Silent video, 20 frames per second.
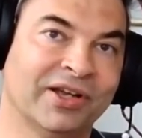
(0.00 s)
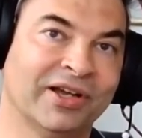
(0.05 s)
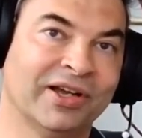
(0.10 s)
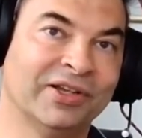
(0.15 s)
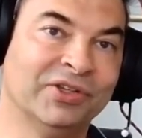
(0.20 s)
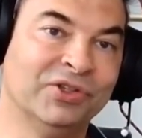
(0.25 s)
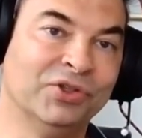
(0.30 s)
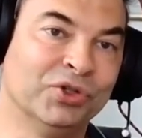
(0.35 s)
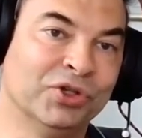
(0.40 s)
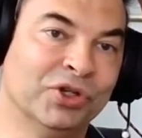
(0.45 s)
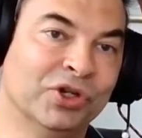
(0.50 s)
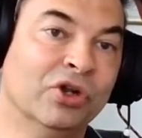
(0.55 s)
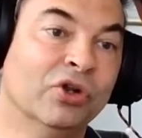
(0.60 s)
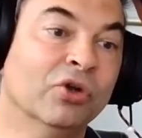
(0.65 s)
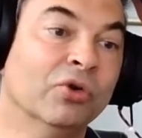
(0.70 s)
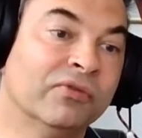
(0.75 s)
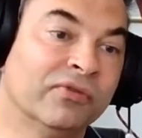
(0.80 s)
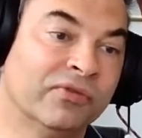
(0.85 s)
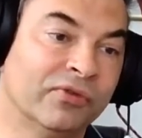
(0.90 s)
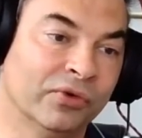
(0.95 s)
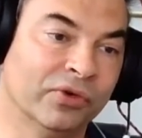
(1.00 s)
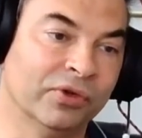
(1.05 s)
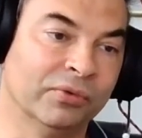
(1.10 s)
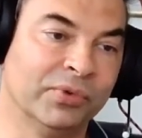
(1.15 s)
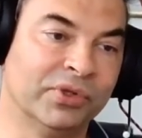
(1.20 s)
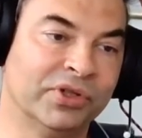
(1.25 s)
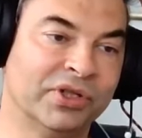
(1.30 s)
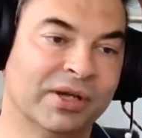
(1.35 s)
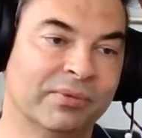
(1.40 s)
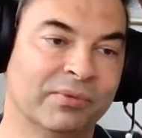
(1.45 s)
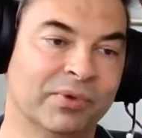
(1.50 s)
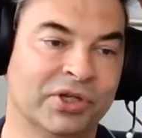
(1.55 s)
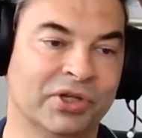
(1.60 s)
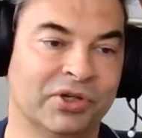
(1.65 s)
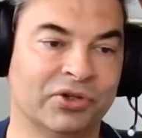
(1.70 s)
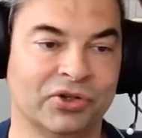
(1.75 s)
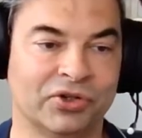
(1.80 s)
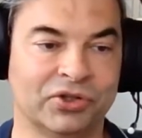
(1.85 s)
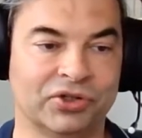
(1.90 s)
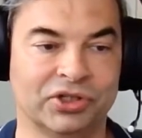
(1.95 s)
and you can look for them with network
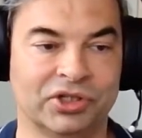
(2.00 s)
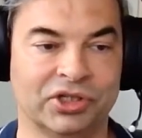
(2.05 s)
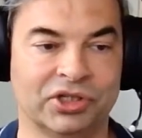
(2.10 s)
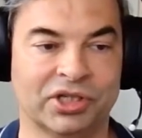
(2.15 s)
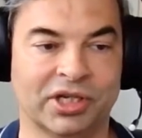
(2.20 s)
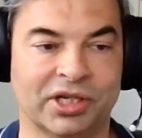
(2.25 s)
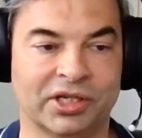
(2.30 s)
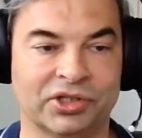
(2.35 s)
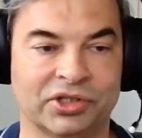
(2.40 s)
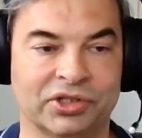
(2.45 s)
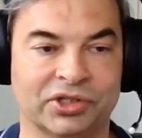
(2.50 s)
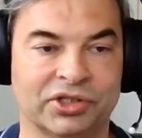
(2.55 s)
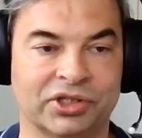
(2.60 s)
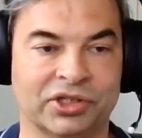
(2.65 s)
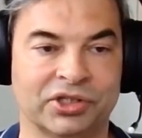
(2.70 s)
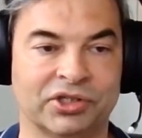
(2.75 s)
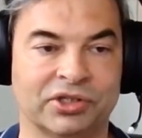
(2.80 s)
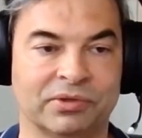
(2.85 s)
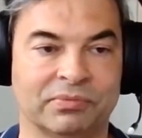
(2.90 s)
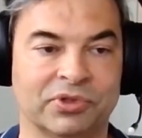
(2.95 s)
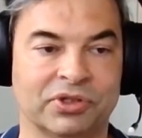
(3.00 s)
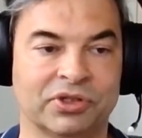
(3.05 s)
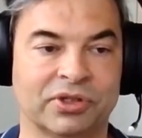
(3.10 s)
intrusion detection systems.